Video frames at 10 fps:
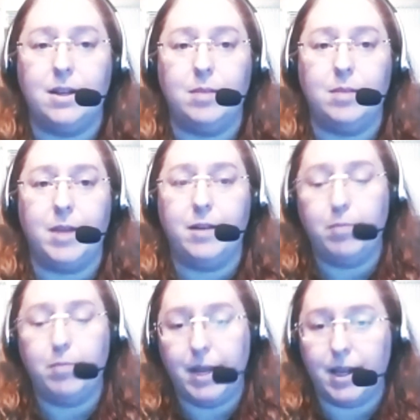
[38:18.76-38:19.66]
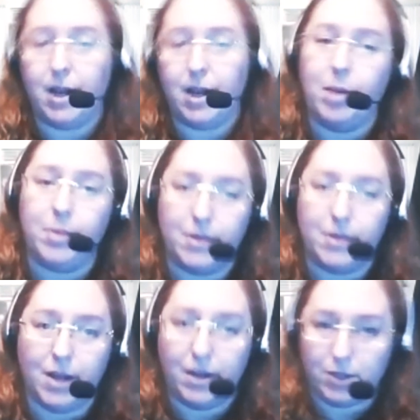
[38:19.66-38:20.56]
kind of making up
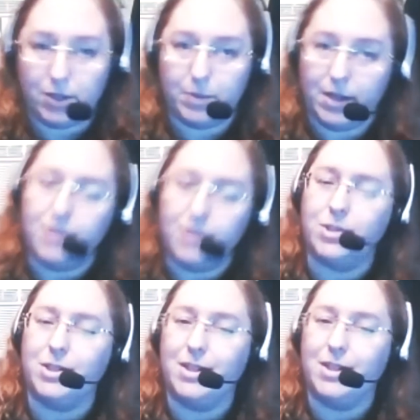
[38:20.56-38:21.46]
Irish mythology.